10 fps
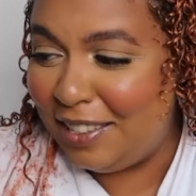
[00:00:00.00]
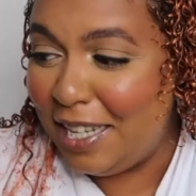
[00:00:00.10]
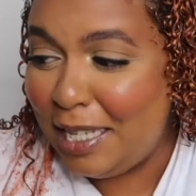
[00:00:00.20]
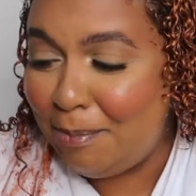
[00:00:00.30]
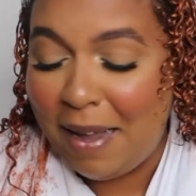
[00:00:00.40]

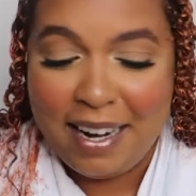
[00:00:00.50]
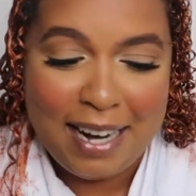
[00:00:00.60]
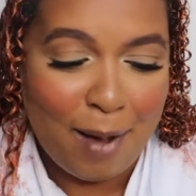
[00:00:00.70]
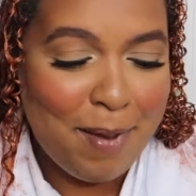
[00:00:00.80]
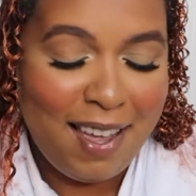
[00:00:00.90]
This better
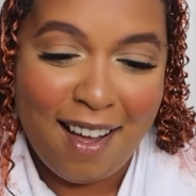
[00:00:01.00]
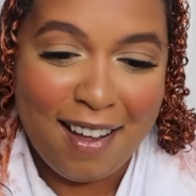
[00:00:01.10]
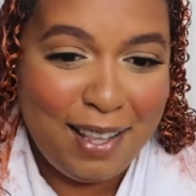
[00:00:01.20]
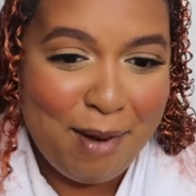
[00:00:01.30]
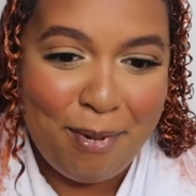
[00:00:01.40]
not be
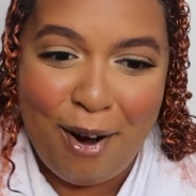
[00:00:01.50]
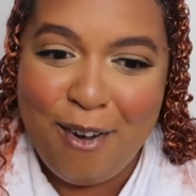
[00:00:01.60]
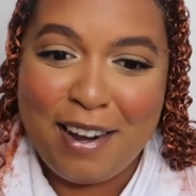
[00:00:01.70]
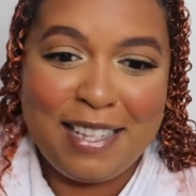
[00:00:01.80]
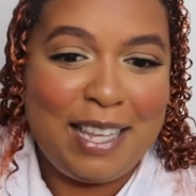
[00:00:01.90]
ugly,
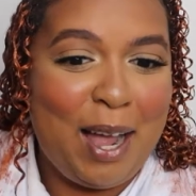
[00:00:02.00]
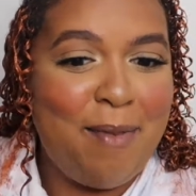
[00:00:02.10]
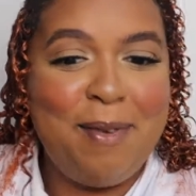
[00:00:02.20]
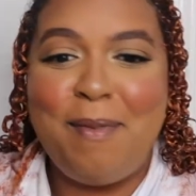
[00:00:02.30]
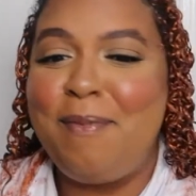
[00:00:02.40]
bro, because
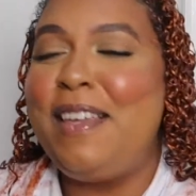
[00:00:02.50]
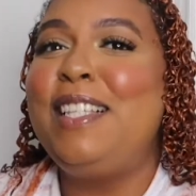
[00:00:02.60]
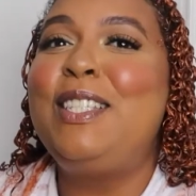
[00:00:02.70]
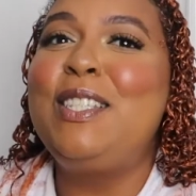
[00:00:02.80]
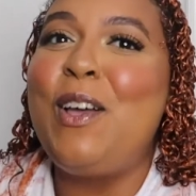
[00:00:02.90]
I'm gonna
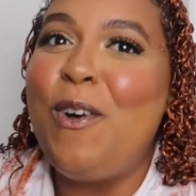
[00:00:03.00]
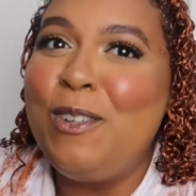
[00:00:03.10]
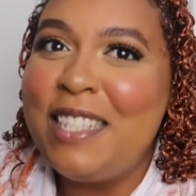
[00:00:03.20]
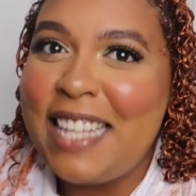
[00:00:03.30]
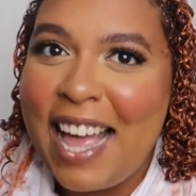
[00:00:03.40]
be
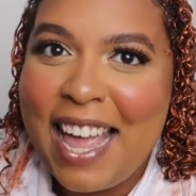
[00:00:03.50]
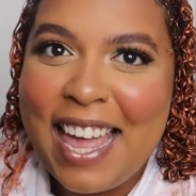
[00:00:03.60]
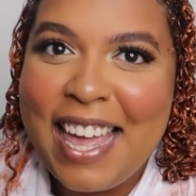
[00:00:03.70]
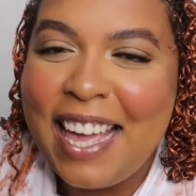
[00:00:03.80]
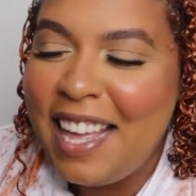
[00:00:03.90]
so
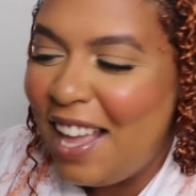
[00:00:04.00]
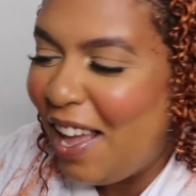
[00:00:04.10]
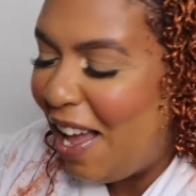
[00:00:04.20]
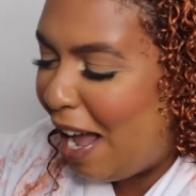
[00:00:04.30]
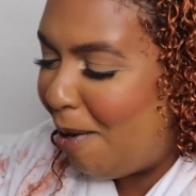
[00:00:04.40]
tight.
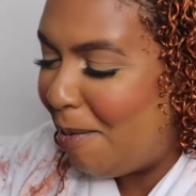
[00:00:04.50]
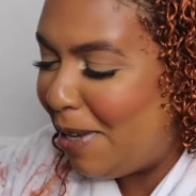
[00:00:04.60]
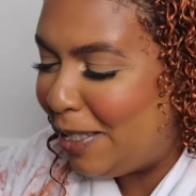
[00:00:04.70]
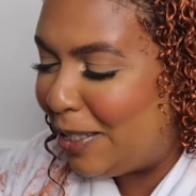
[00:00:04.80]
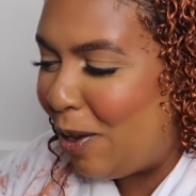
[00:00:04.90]
I'm gonna
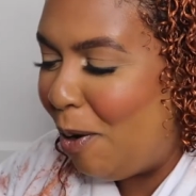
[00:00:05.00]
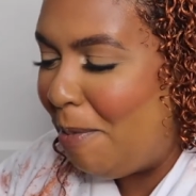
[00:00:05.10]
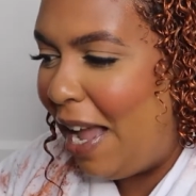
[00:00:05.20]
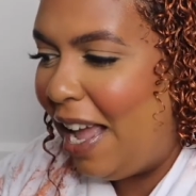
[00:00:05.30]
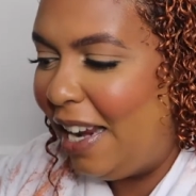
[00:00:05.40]
be
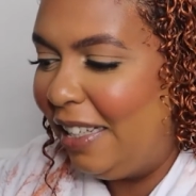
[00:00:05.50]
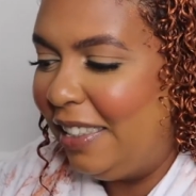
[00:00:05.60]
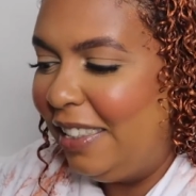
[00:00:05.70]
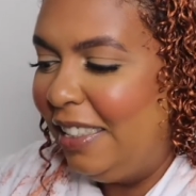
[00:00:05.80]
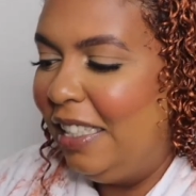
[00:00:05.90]
so
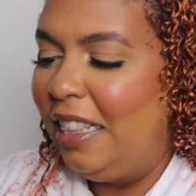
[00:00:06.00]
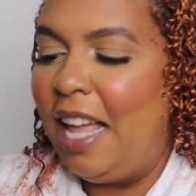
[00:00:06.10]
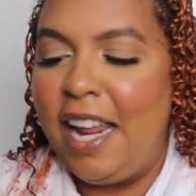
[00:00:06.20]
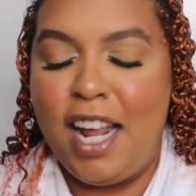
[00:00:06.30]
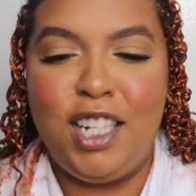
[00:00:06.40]
mad.
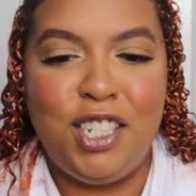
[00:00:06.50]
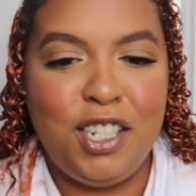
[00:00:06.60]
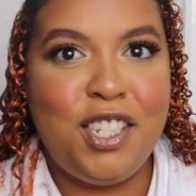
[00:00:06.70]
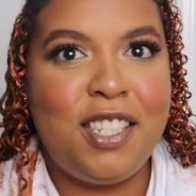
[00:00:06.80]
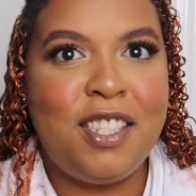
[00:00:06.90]
Like, I
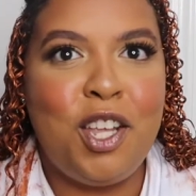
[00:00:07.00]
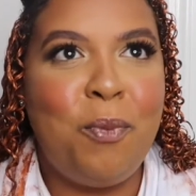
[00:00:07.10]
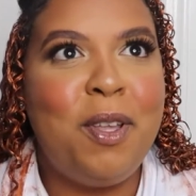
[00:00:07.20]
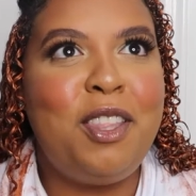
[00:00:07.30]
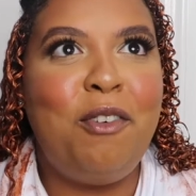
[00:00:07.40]
should have just
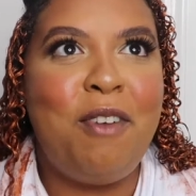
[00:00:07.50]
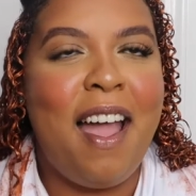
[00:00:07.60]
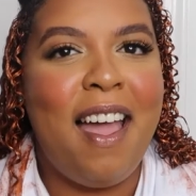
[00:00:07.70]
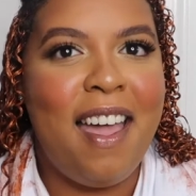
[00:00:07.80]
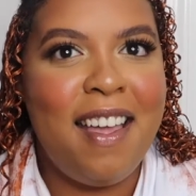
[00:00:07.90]
stood with the
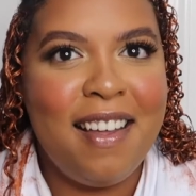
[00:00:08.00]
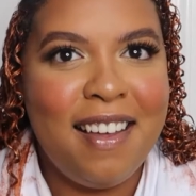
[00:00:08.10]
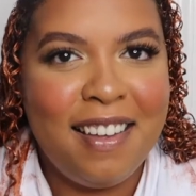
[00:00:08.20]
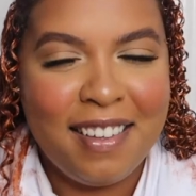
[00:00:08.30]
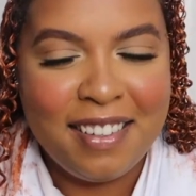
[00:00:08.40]

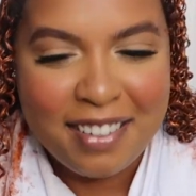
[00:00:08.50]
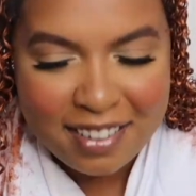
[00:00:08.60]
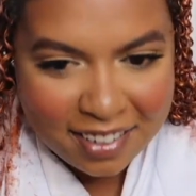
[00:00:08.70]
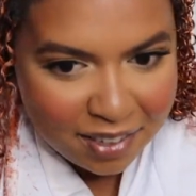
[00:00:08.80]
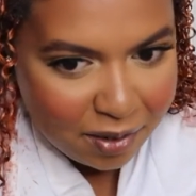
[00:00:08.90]
red.
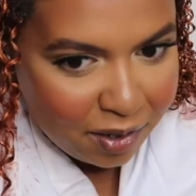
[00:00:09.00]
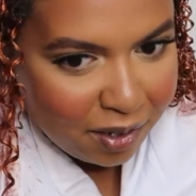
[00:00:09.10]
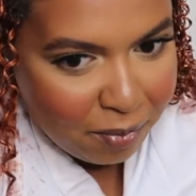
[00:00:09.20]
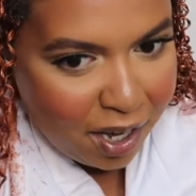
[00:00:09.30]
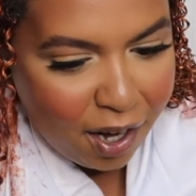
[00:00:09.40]

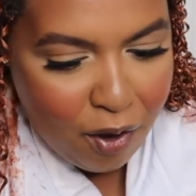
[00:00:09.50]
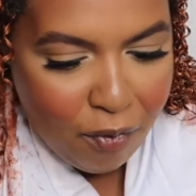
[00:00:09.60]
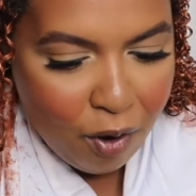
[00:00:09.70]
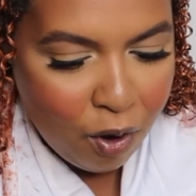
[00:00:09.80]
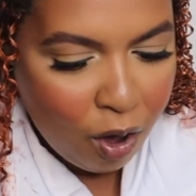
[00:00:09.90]
I'm getting
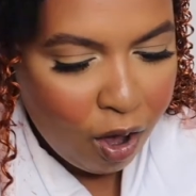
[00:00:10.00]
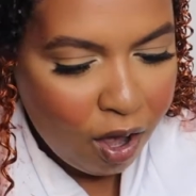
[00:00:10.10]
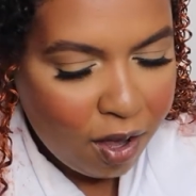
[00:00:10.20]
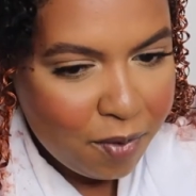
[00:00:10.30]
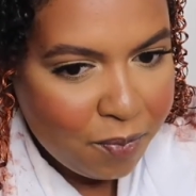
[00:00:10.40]
a phone
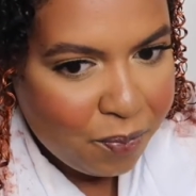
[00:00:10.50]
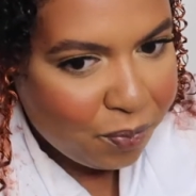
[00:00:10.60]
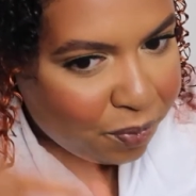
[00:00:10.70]
call.